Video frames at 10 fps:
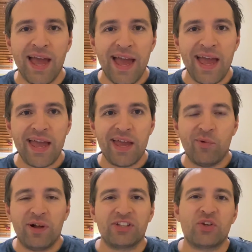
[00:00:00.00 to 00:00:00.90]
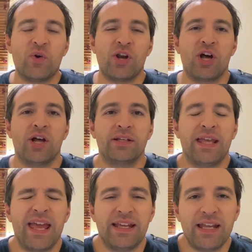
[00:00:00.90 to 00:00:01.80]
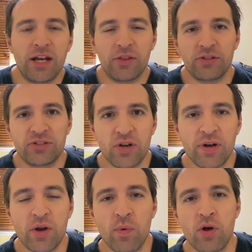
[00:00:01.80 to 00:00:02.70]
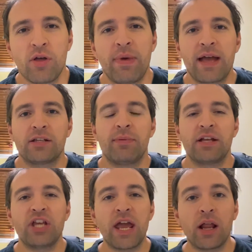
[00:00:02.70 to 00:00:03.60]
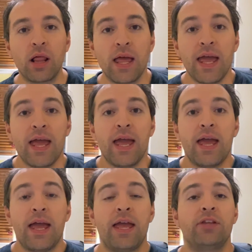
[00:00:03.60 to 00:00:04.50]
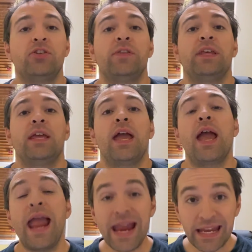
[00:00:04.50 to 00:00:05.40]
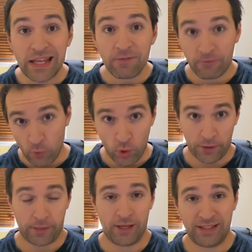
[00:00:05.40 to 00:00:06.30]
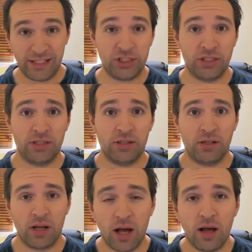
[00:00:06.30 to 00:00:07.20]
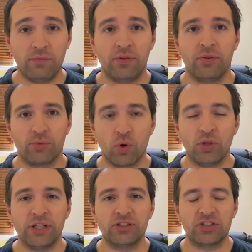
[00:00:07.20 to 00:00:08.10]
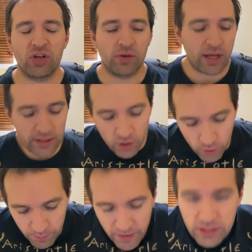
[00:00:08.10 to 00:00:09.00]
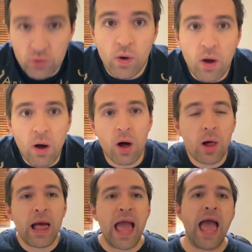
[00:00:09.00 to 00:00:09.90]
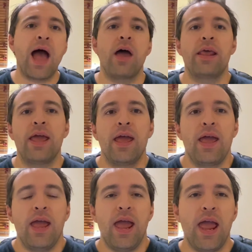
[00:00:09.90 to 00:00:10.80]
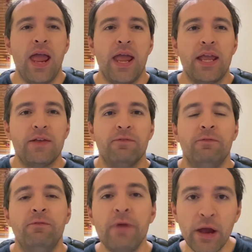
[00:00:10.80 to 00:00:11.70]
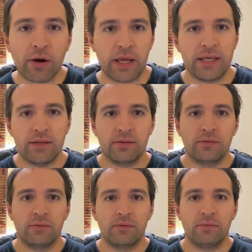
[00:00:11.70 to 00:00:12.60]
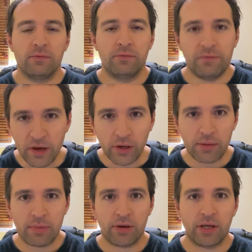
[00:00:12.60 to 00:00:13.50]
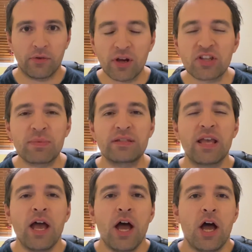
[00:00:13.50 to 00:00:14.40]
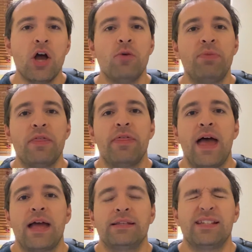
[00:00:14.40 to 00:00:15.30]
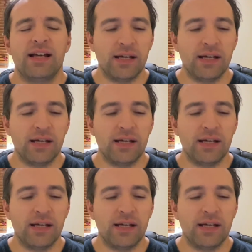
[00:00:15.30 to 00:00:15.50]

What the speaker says: Hey, what's going on, gang? Nanolith Stone here. Welcome back to my channel and to the 84th edition of the Rolling Stone. I hope that you all had a very, very Merry Christmas. Hope that